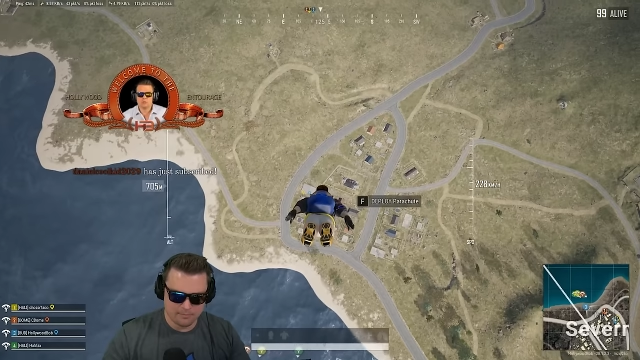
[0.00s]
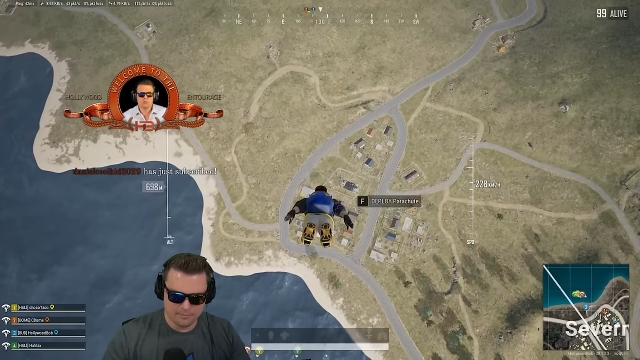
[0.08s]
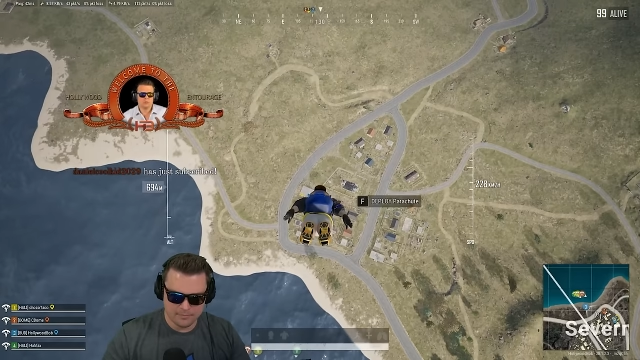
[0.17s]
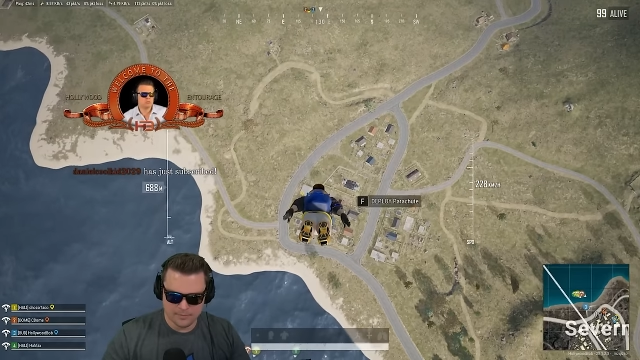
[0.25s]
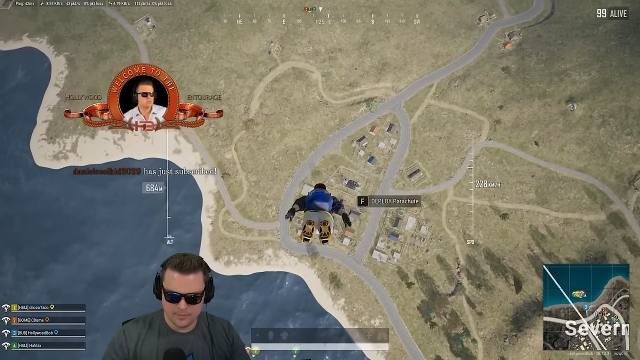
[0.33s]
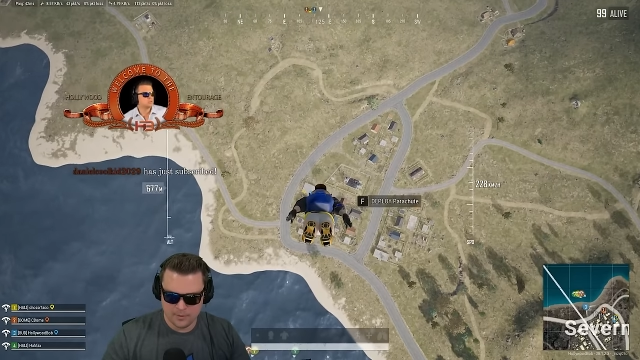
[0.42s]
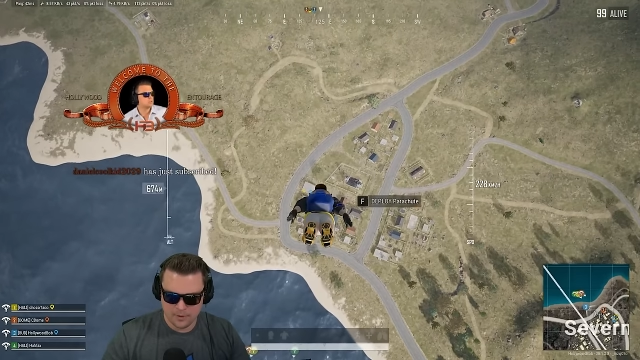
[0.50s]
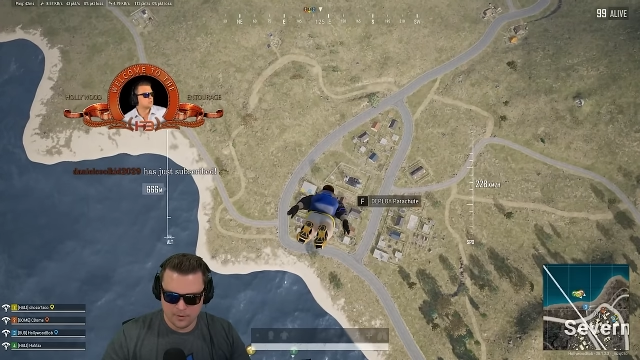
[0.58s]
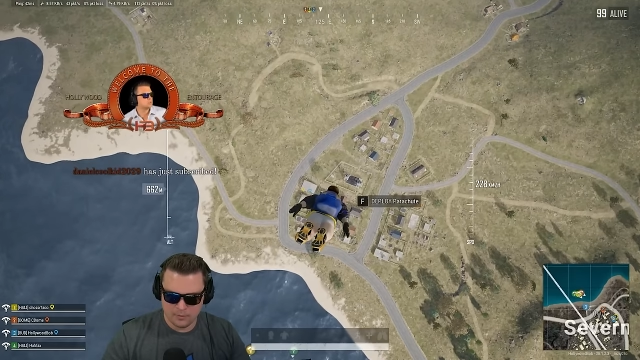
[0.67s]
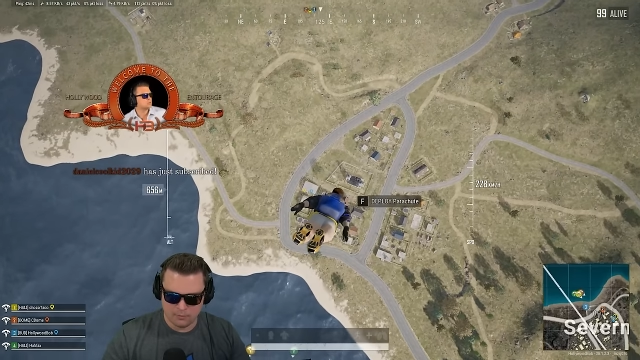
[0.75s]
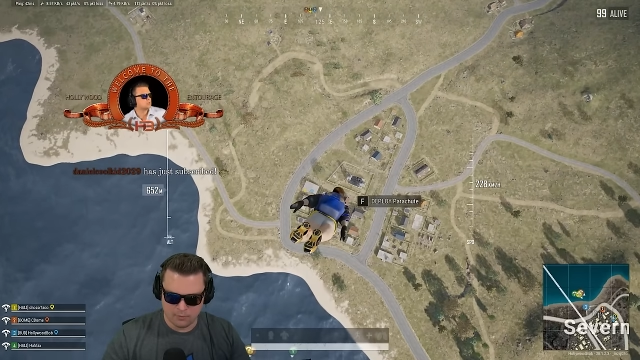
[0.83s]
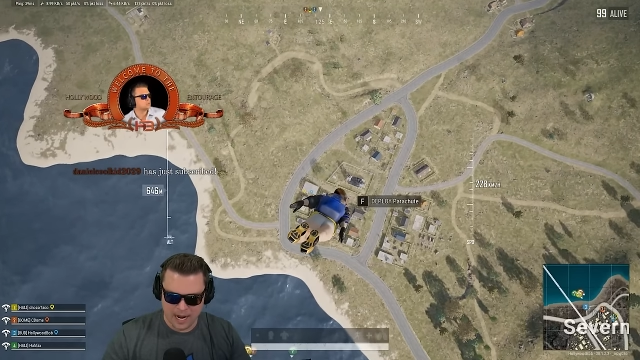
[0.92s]
You putting that on a little
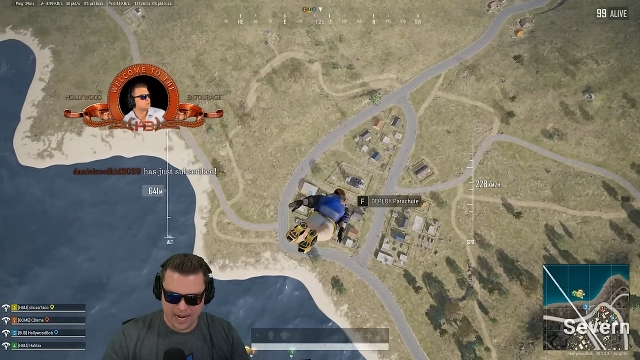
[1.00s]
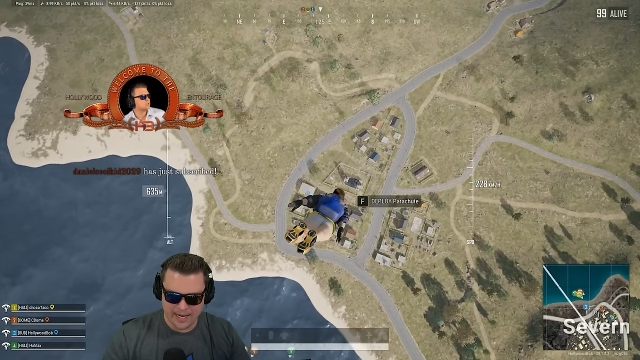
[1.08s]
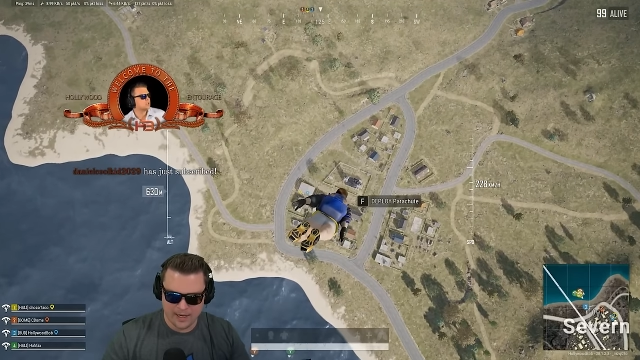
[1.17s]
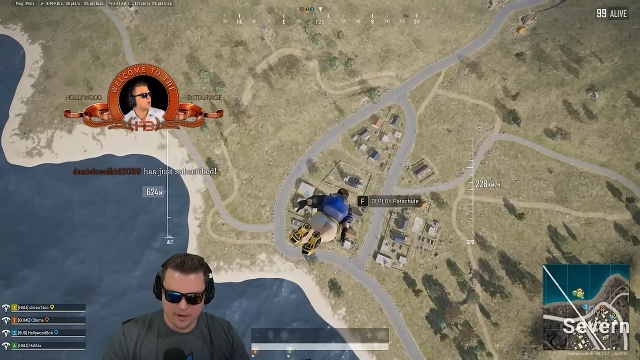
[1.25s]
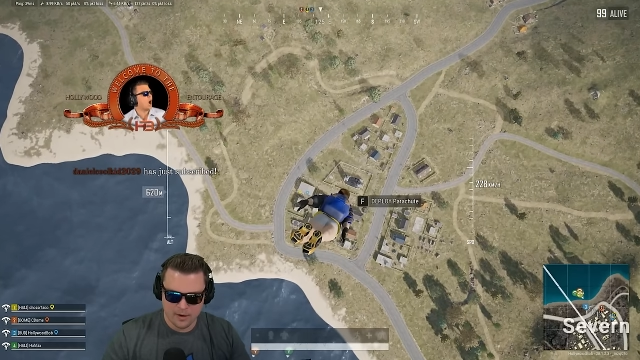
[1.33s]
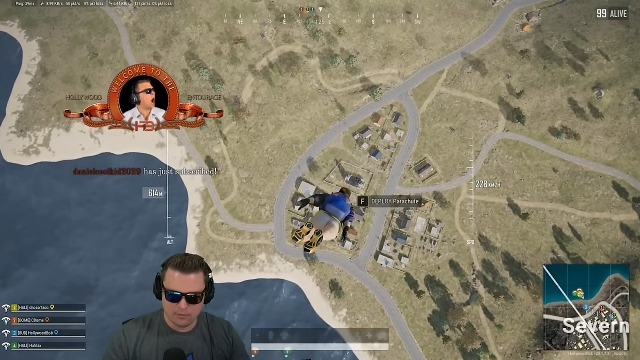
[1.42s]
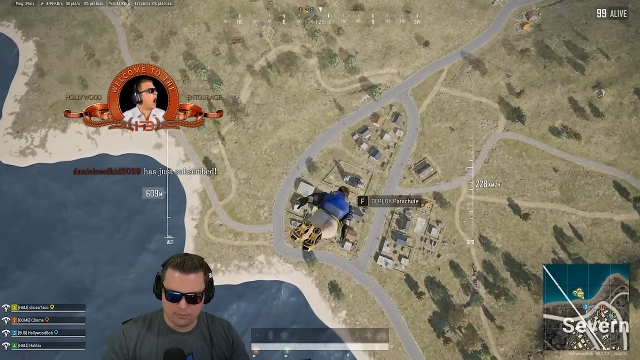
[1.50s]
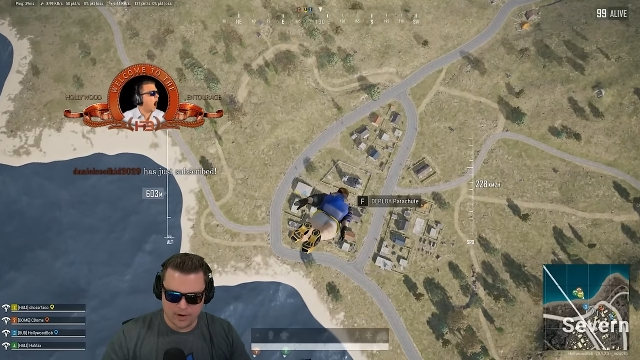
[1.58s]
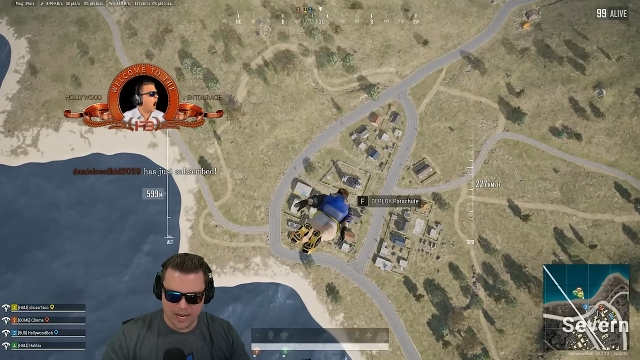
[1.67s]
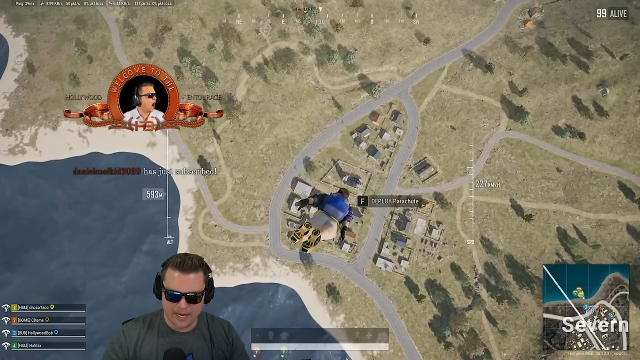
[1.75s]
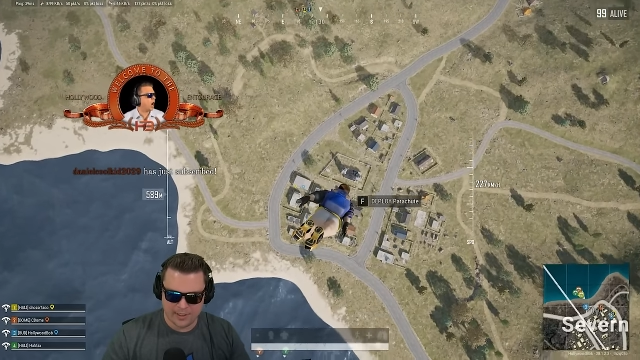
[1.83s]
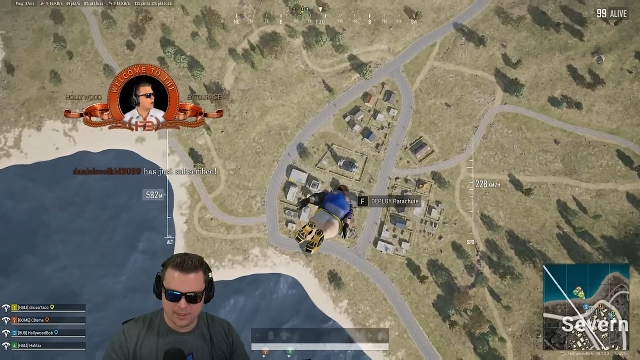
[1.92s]
biscuit rye, or something? How,
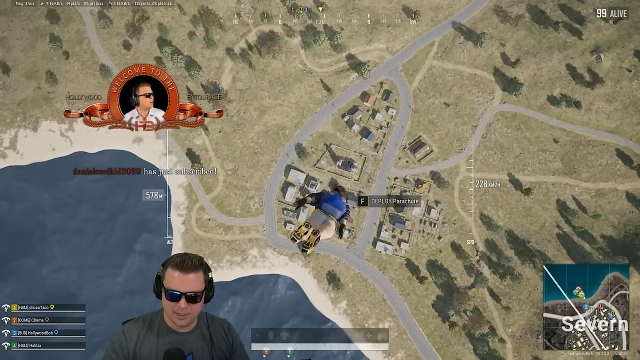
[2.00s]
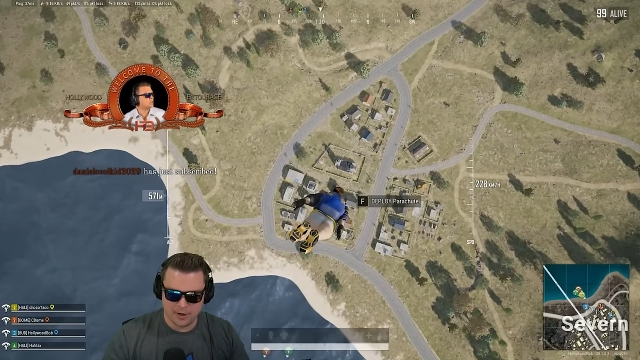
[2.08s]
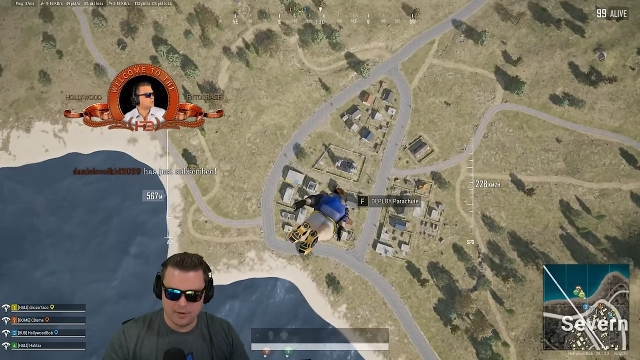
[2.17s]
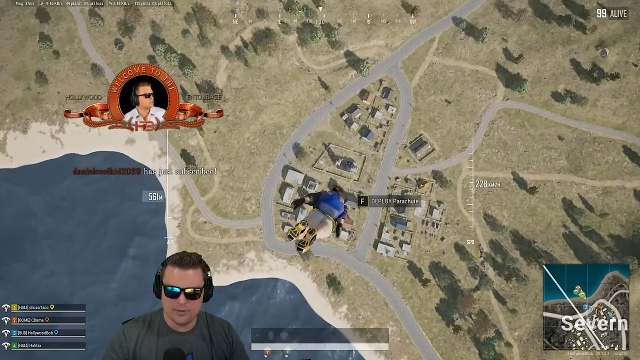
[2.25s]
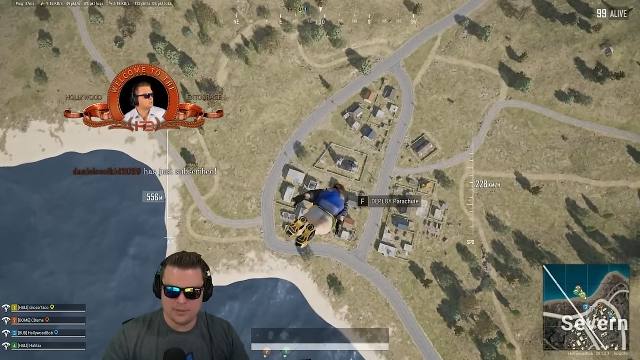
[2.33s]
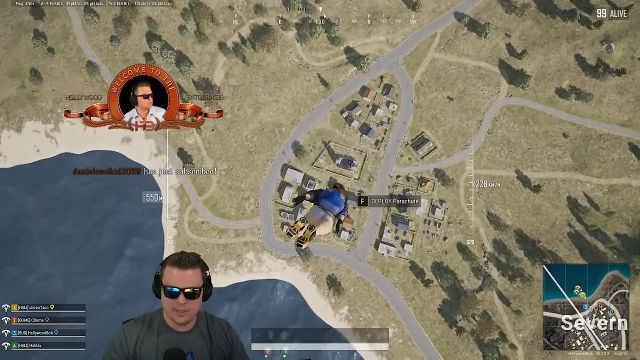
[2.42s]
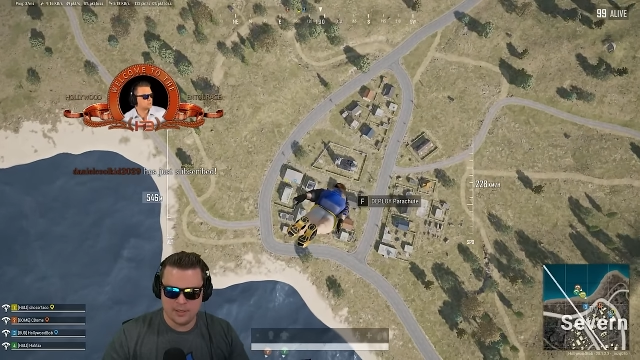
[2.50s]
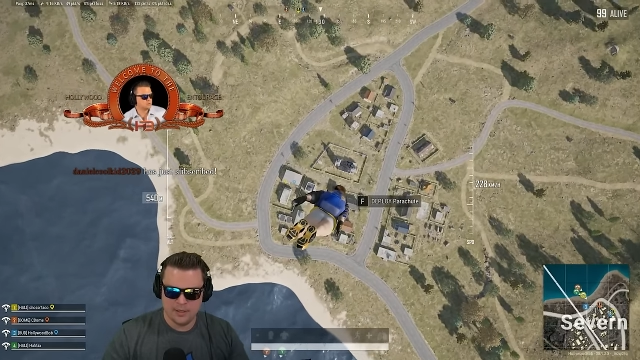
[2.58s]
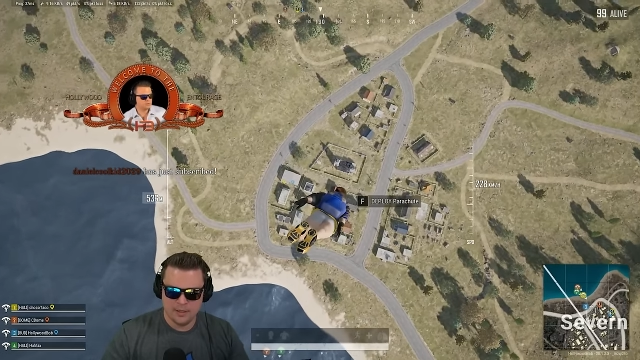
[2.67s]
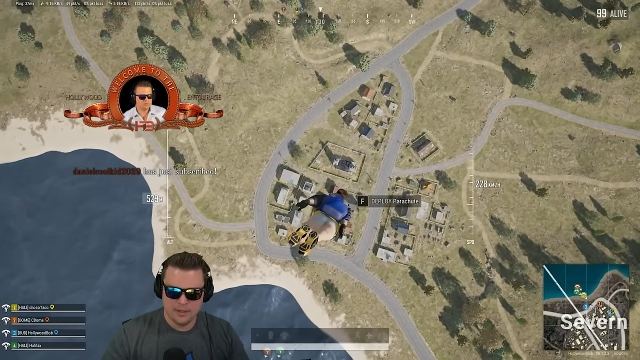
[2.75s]
rye how toast. Oh,